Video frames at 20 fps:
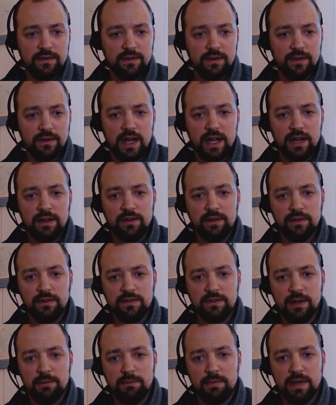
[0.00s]
So a lot of those
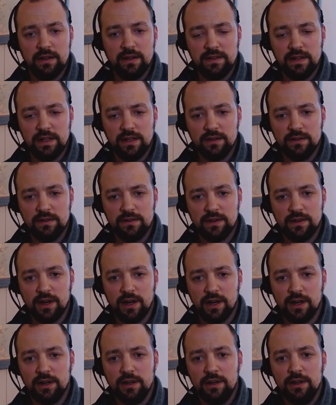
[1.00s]
Sunbelt deals
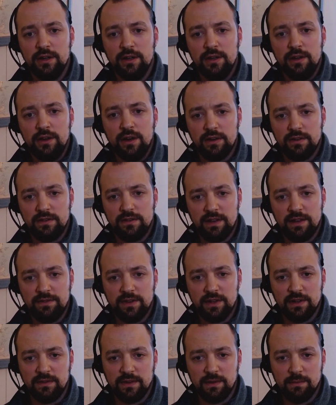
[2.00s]
are
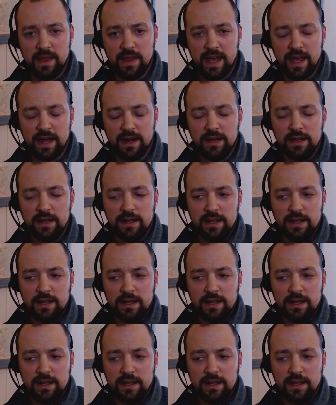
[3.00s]
suffering from that.